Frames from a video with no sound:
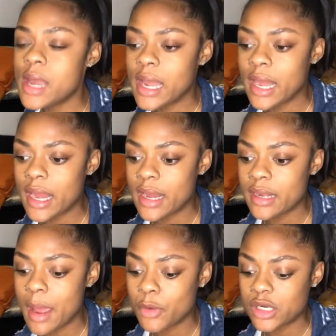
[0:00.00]
and
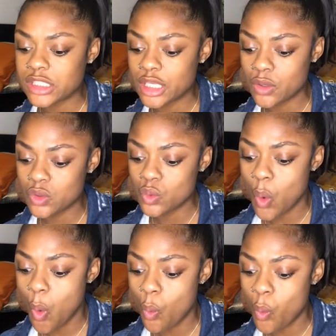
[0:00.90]
I'm gonna tell you
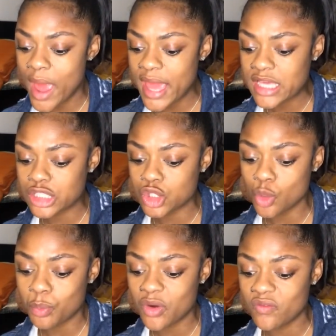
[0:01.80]
ways to
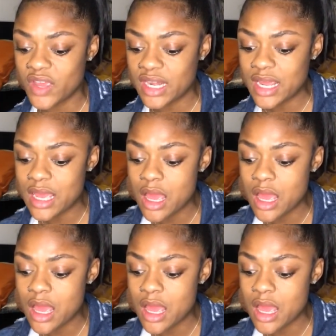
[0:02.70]
prevent it